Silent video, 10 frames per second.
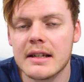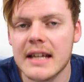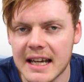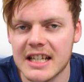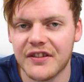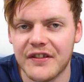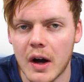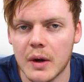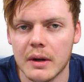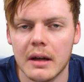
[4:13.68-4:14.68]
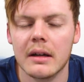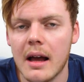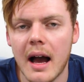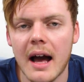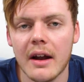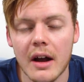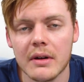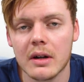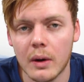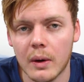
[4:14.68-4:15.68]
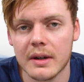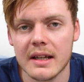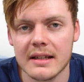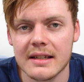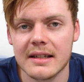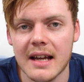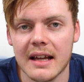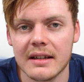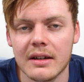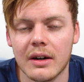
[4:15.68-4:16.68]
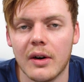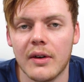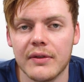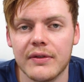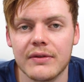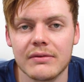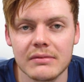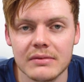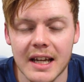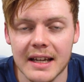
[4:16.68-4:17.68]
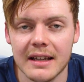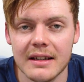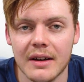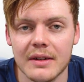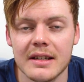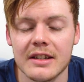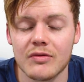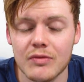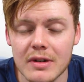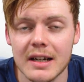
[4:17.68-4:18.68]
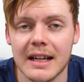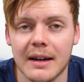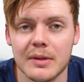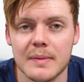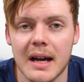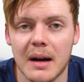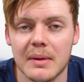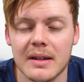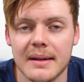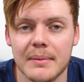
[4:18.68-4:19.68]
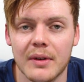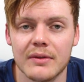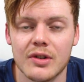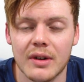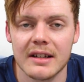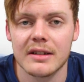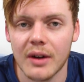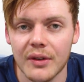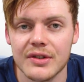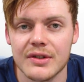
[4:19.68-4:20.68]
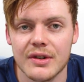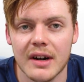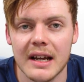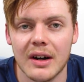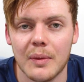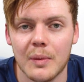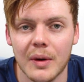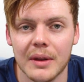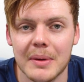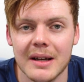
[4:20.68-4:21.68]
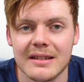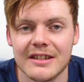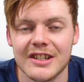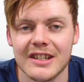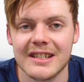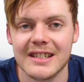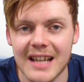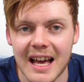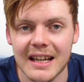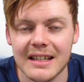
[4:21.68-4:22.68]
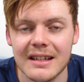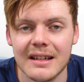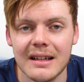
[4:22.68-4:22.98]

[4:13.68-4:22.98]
dictaphone. And I record instead of taking notes, and this really helps me out because I'm not trying to concentrate on what the person's just said.